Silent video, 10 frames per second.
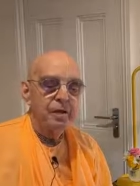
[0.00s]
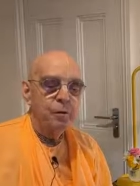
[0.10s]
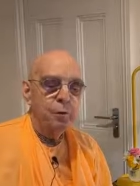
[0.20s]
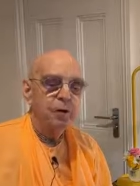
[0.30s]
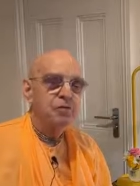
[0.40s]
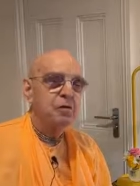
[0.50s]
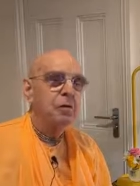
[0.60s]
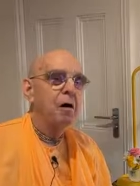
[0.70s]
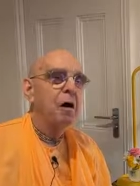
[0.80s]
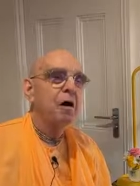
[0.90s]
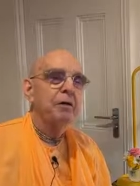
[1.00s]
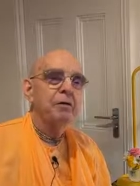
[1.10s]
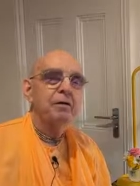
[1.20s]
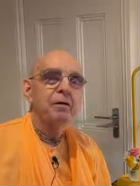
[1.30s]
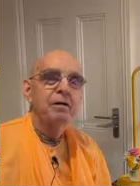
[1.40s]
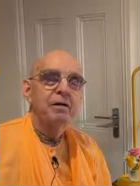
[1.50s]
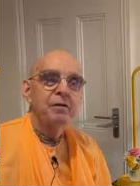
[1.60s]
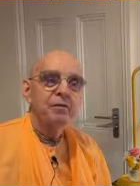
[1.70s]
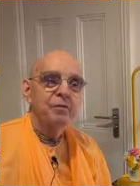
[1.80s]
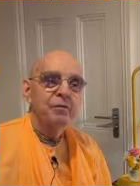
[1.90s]
He worked so hard
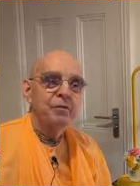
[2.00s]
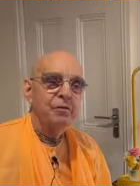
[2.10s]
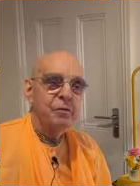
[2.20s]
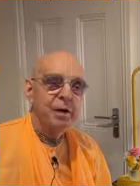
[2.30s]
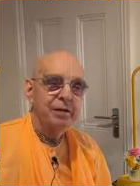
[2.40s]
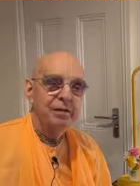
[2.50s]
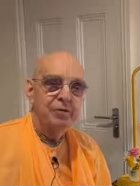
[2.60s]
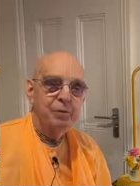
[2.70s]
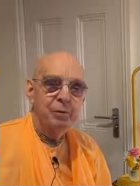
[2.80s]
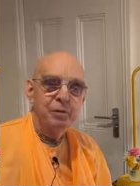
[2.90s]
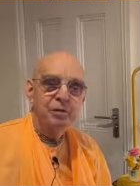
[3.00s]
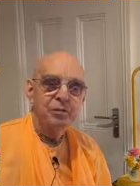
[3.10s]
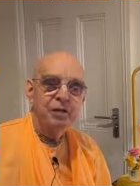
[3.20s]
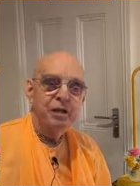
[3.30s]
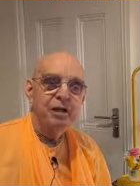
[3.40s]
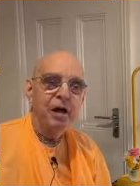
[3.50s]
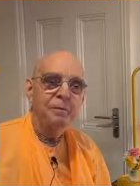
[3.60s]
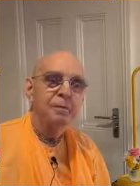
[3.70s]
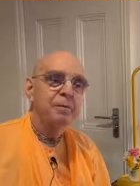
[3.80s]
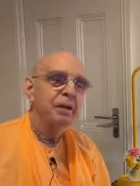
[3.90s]
to write these books. He got
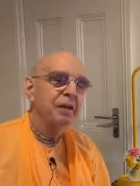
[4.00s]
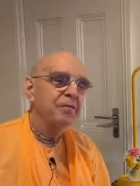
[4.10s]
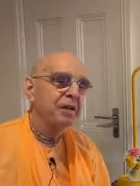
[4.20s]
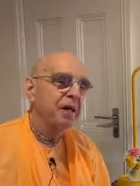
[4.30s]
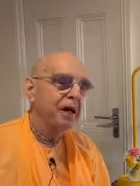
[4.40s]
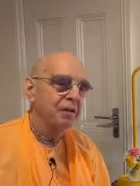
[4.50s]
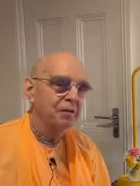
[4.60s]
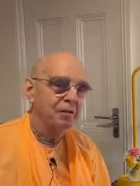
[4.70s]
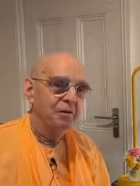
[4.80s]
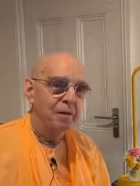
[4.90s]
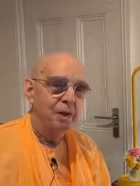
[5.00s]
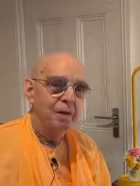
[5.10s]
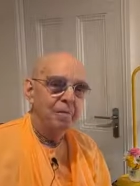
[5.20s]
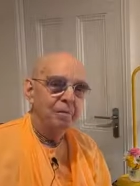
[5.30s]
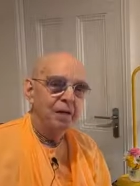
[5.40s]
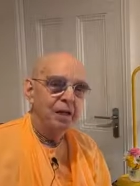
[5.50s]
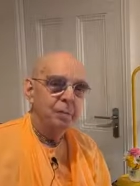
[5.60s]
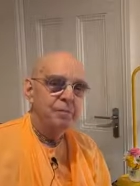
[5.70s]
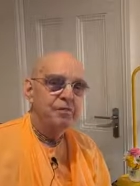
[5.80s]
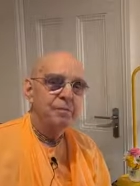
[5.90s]
up in the middle of the night.
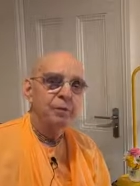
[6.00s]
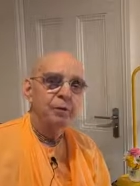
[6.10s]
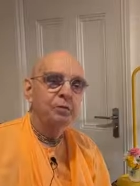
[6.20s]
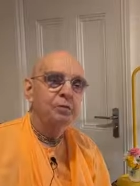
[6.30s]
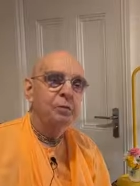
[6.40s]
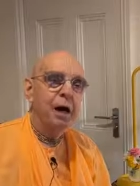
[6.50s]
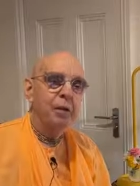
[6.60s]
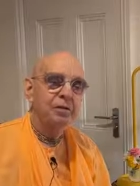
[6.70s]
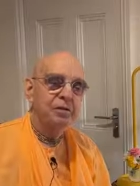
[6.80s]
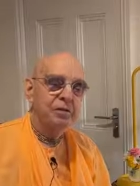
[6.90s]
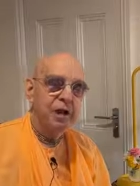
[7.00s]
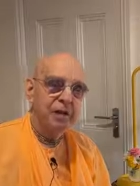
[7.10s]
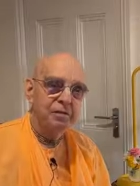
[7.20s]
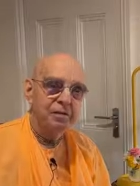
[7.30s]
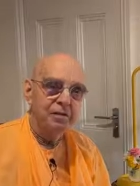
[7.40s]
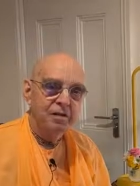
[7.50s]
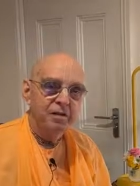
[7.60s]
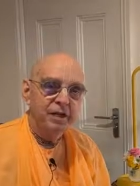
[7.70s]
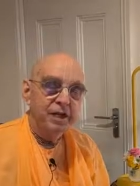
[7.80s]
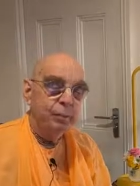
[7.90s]
He would sleep only two hours at night,
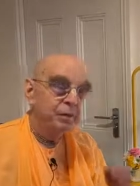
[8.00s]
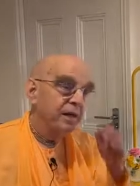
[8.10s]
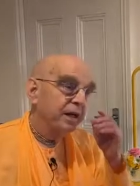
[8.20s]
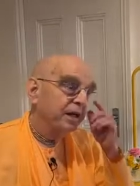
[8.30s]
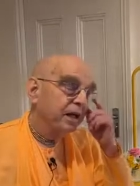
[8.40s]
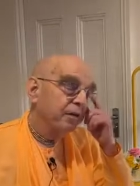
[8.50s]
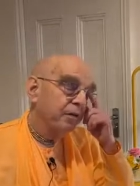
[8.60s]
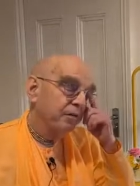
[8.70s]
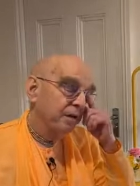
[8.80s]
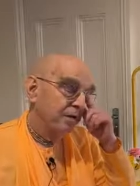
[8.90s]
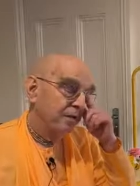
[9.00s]
and he would take another